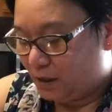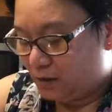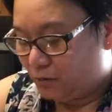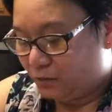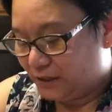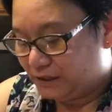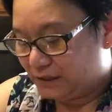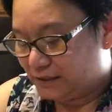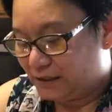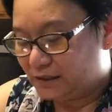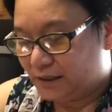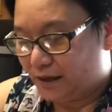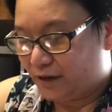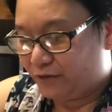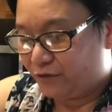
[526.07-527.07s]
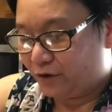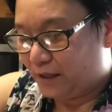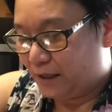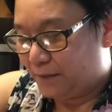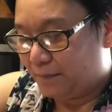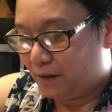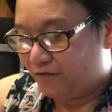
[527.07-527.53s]
Once it sits there for
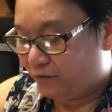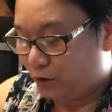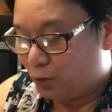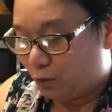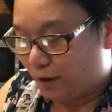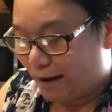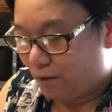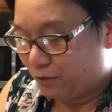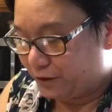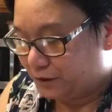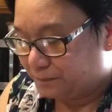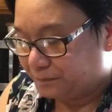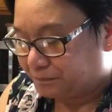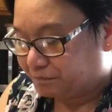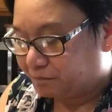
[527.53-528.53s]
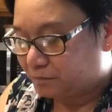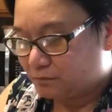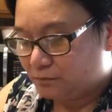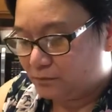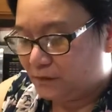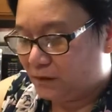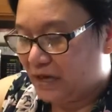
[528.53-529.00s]
maybe a few more hours,
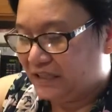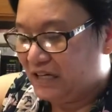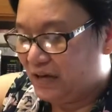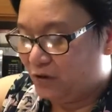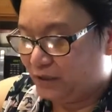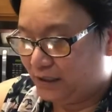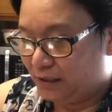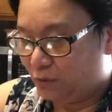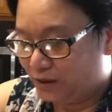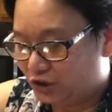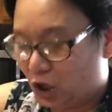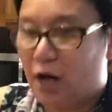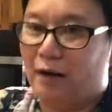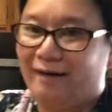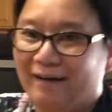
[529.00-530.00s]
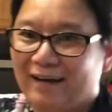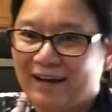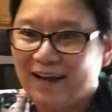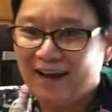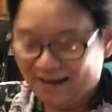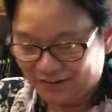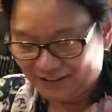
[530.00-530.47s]
I think I only need one jar. I
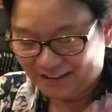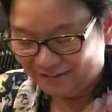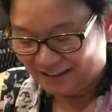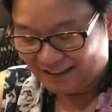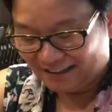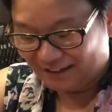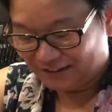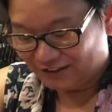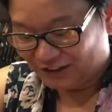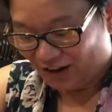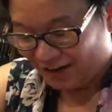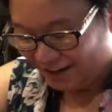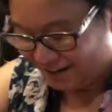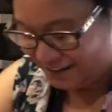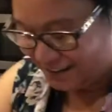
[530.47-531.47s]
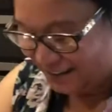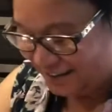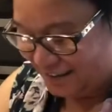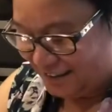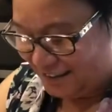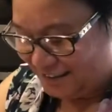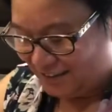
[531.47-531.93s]
don't think I'm gonna need 2 jars.
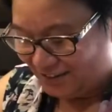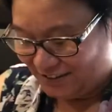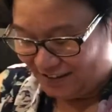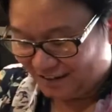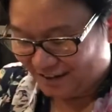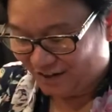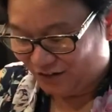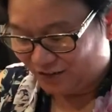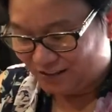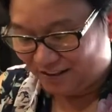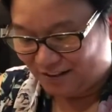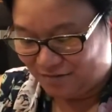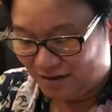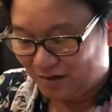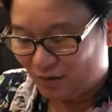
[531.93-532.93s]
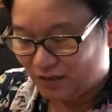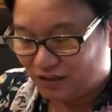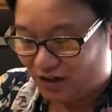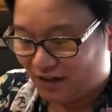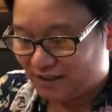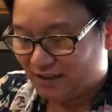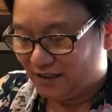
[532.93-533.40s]
So yeah, we'll see. Maybe 1
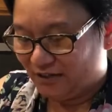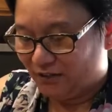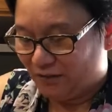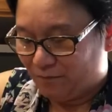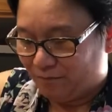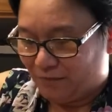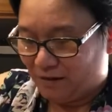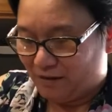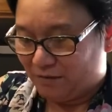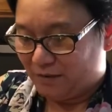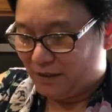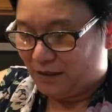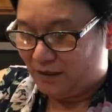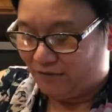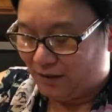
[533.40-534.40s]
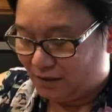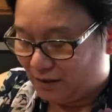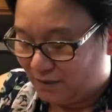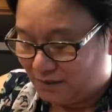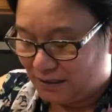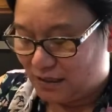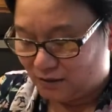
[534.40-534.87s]
jar is enough. But if it
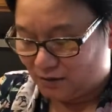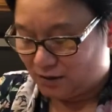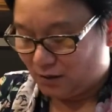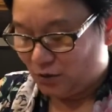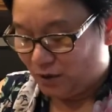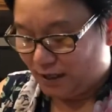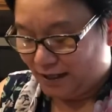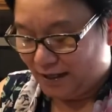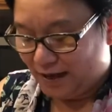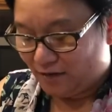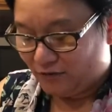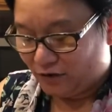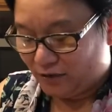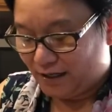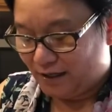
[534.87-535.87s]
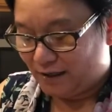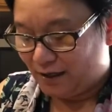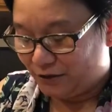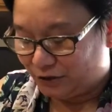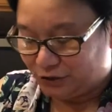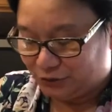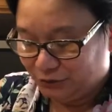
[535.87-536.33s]
comes out okay after like a day
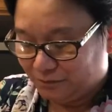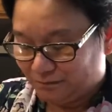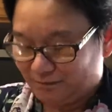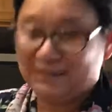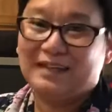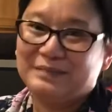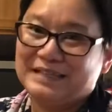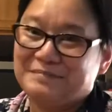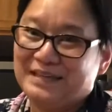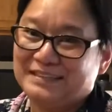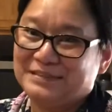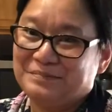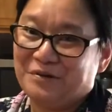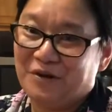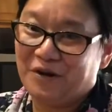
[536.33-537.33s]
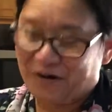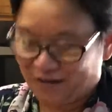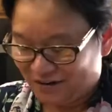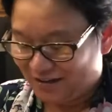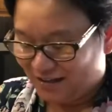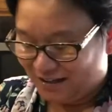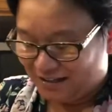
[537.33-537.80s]
or 2, I'm gonna need some more.
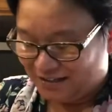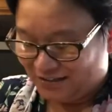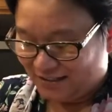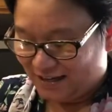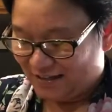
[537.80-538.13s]
So again,